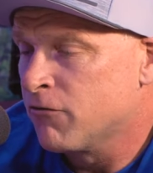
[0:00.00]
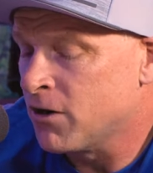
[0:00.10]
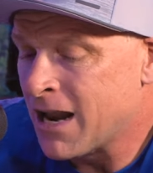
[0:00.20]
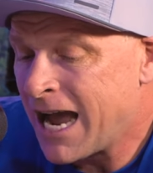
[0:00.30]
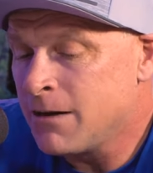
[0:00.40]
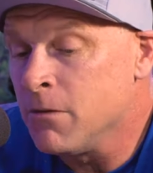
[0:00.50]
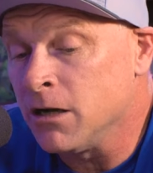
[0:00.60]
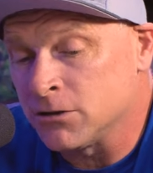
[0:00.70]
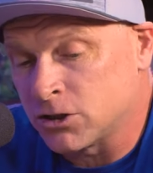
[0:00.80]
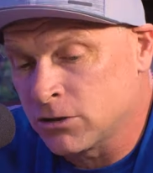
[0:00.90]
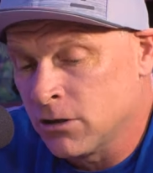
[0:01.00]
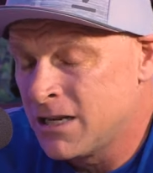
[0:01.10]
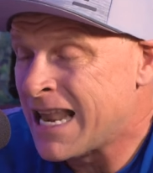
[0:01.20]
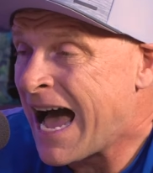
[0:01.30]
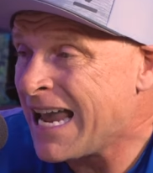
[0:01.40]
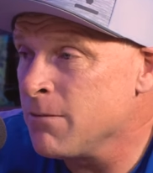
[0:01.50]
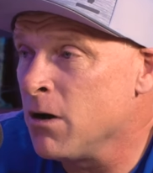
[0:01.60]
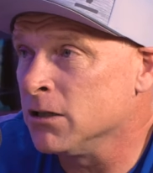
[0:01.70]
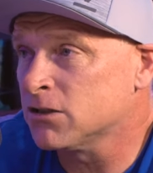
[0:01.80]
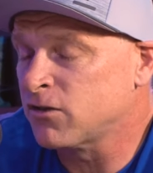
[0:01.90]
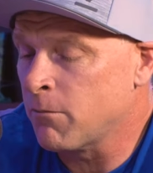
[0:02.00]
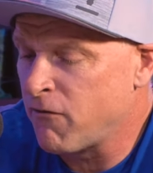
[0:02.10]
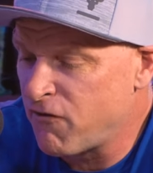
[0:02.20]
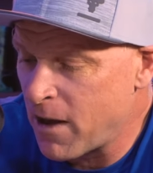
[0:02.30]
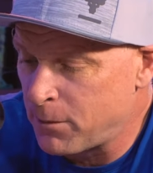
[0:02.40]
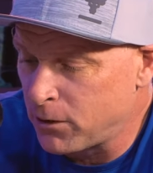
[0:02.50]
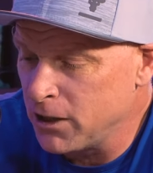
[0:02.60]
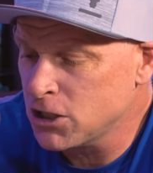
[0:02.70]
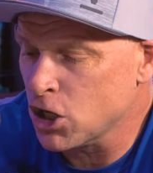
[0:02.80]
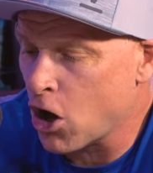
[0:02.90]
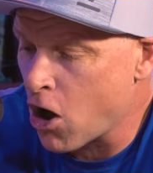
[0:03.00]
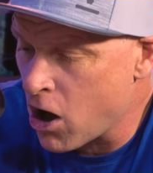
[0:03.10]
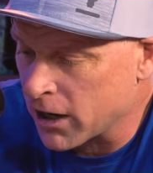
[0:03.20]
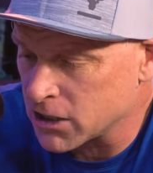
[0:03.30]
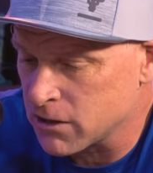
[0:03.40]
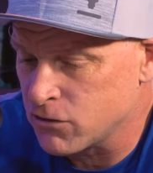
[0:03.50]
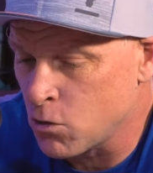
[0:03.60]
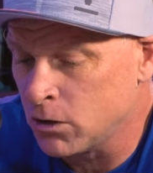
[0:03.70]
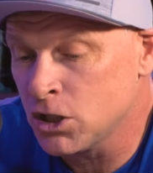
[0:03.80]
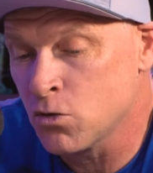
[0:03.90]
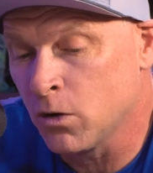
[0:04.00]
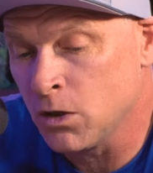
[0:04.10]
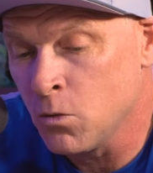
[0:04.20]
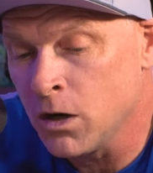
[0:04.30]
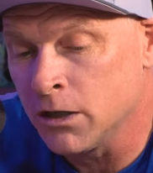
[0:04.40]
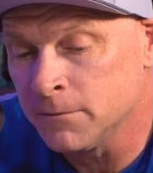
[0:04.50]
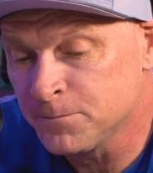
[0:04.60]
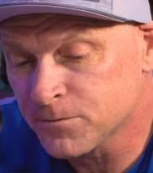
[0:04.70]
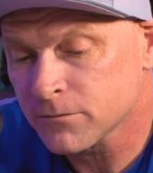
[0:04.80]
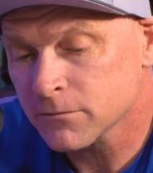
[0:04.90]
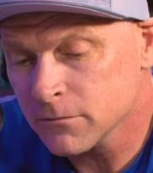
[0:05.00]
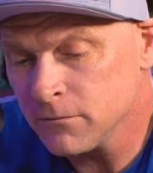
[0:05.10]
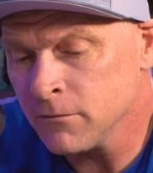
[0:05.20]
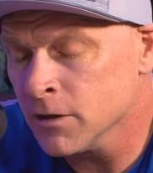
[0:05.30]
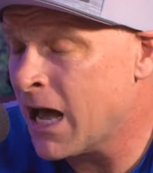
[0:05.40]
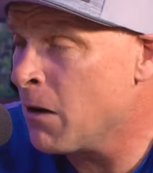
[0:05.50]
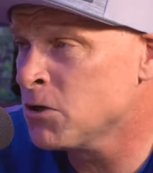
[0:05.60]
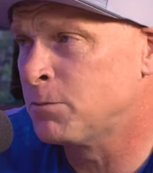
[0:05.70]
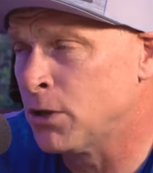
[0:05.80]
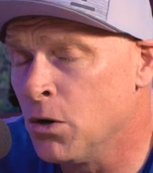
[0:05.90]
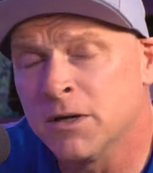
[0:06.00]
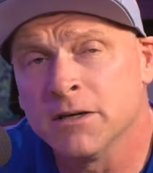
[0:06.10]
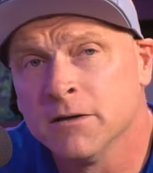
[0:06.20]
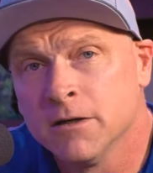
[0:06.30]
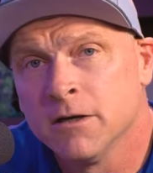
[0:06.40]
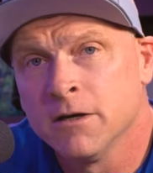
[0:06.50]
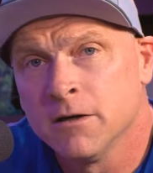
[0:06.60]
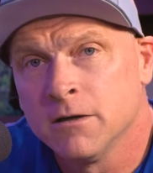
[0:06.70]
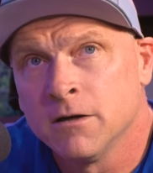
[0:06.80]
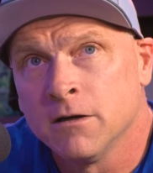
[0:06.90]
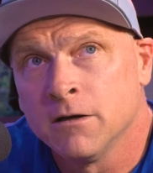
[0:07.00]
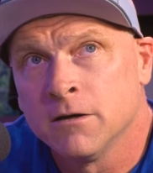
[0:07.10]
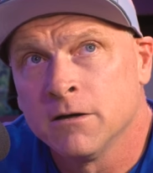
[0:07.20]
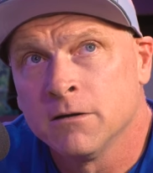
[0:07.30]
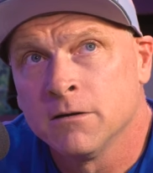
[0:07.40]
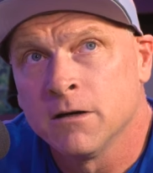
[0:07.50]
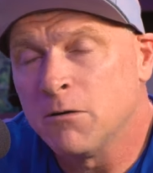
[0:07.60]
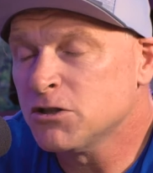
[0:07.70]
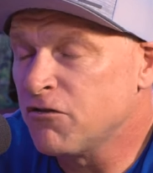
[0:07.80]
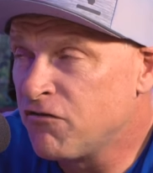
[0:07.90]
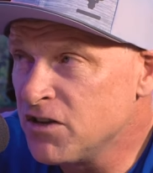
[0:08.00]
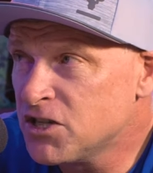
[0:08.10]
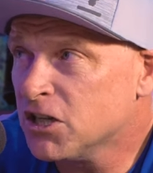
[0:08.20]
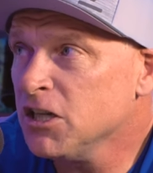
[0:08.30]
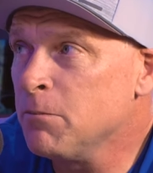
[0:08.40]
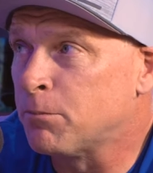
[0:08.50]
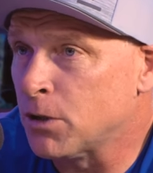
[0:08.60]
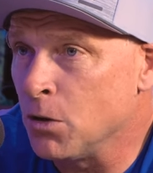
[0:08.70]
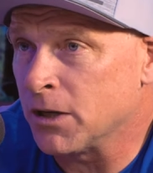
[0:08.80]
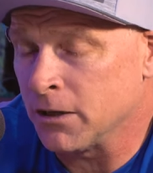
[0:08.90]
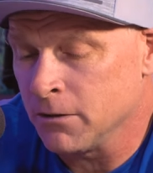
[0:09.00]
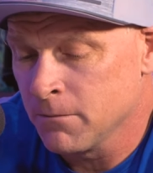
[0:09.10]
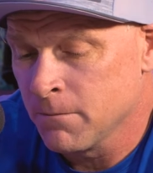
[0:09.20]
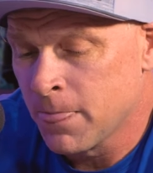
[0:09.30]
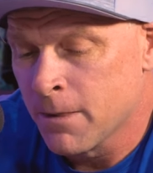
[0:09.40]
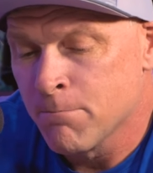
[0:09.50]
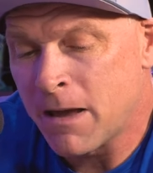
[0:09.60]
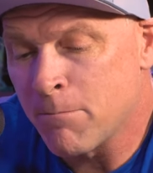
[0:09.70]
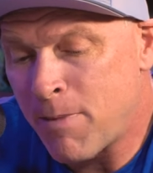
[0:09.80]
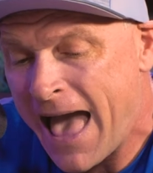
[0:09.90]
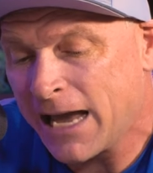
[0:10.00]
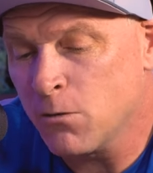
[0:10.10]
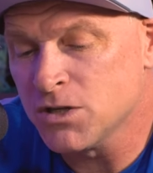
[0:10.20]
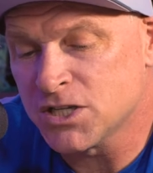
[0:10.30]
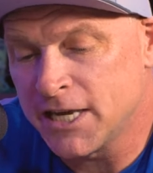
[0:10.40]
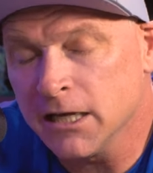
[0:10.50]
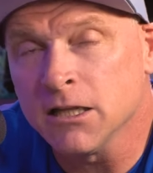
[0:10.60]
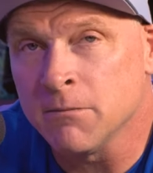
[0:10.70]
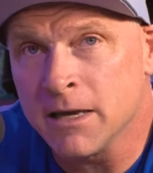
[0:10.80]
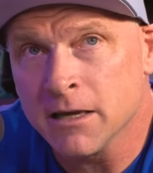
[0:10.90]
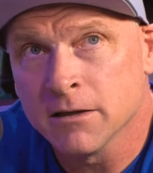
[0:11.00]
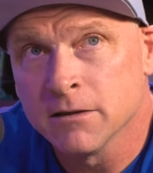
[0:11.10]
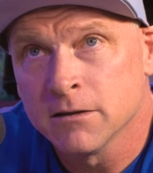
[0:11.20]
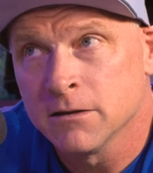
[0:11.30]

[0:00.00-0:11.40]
for nine months, nine months from February to August of 2021, I was broken. I was physically broken. My back was killing me.